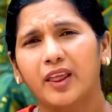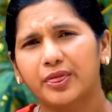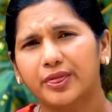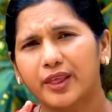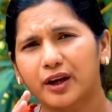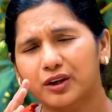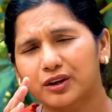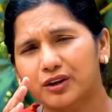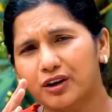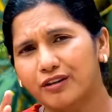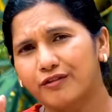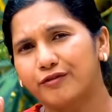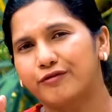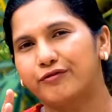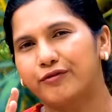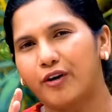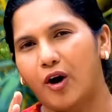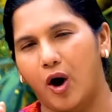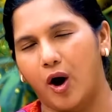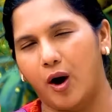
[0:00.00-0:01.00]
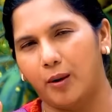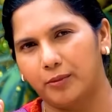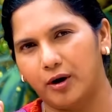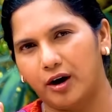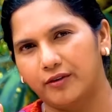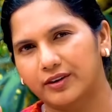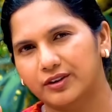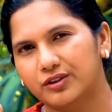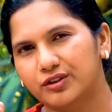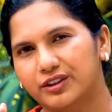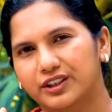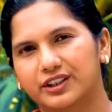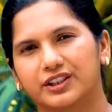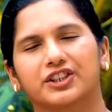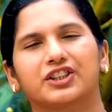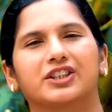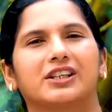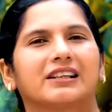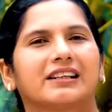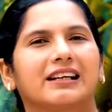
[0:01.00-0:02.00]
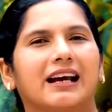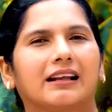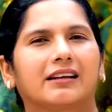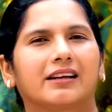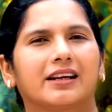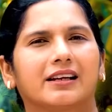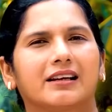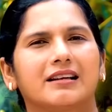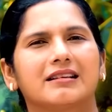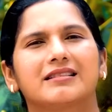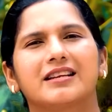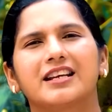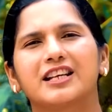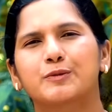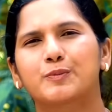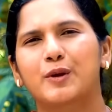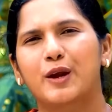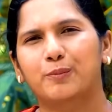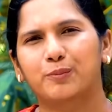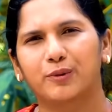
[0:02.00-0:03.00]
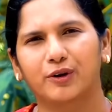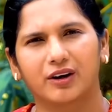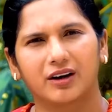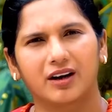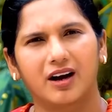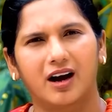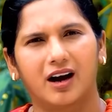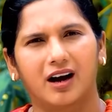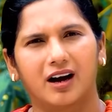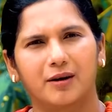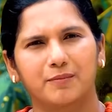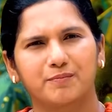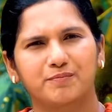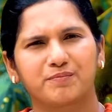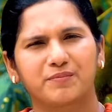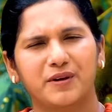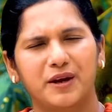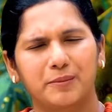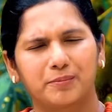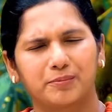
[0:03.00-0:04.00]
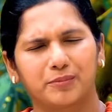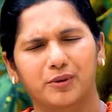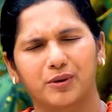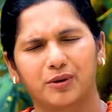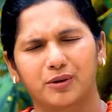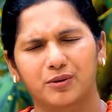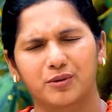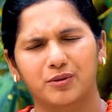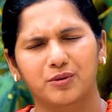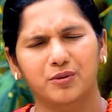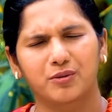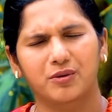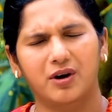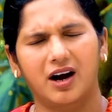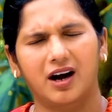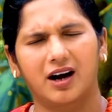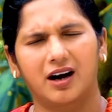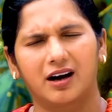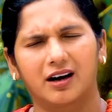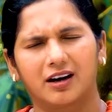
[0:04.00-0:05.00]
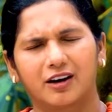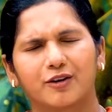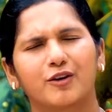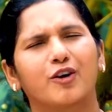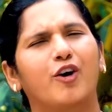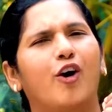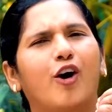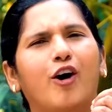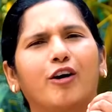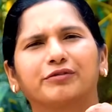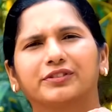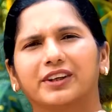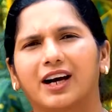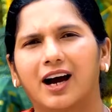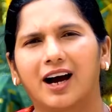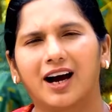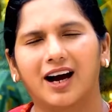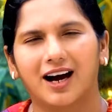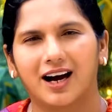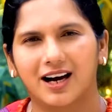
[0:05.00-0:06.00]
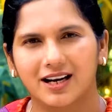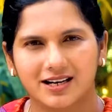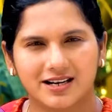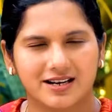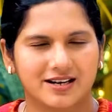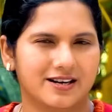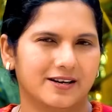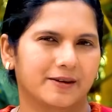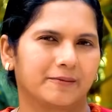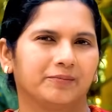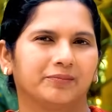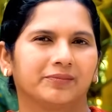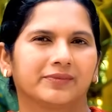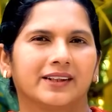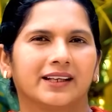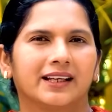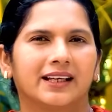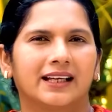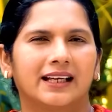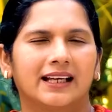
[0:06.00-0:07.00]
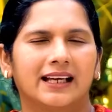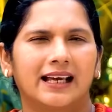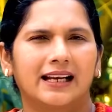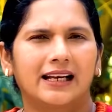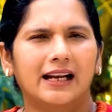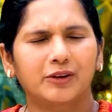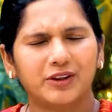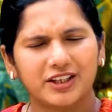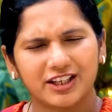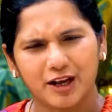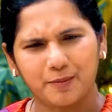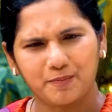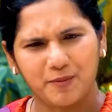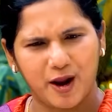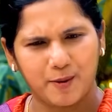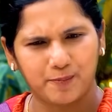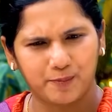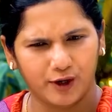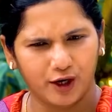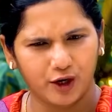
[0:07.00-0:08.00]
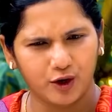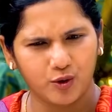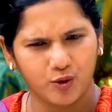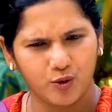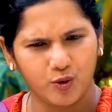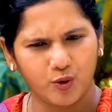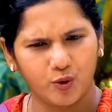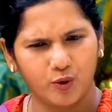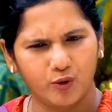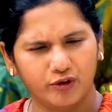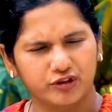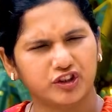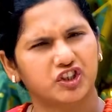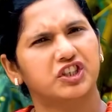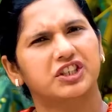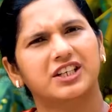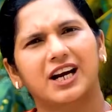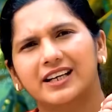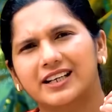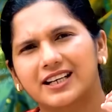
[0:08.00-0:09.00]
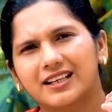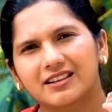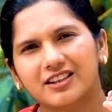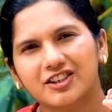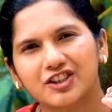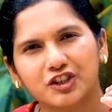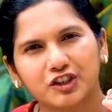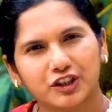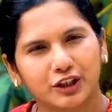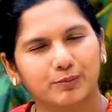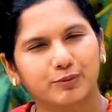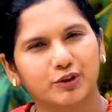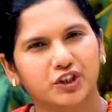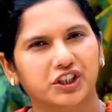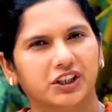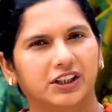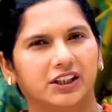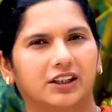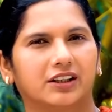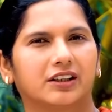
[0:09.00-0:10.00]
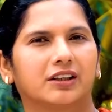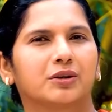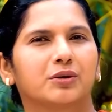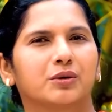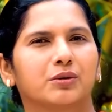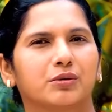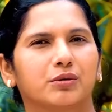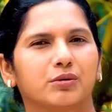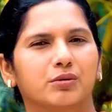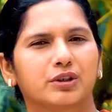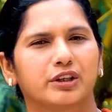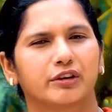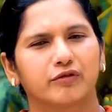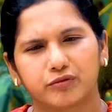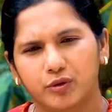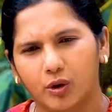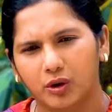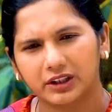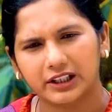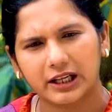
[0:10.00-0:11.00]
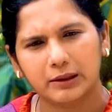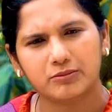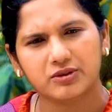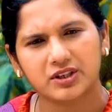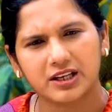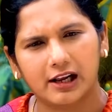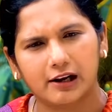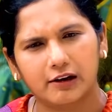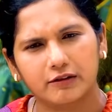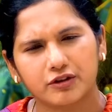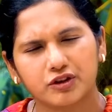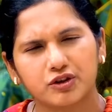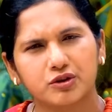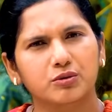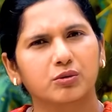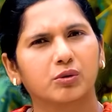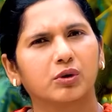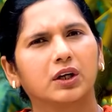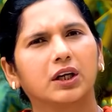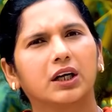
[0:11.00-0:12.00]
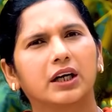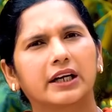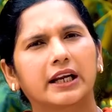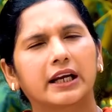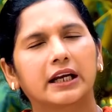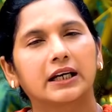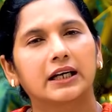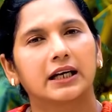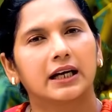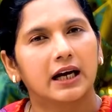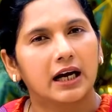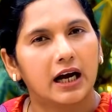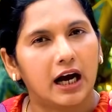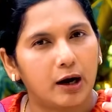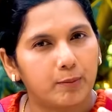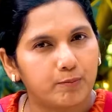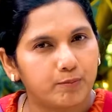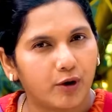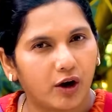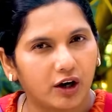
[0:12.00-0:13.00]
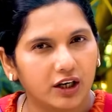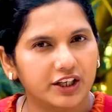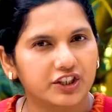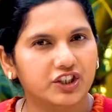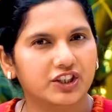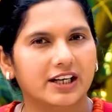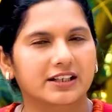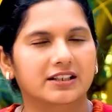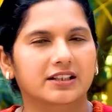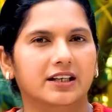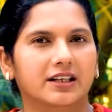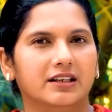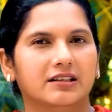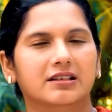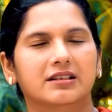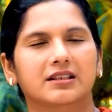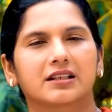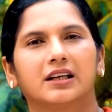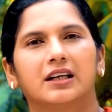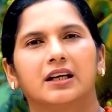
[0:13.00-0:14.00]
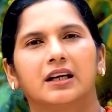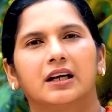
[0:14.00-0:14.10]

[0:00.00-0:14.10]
The good form of a traditional Catholic is these people are people who are of the heart. Now, these are people who study the scripture, who devote themselves to learning apologetics,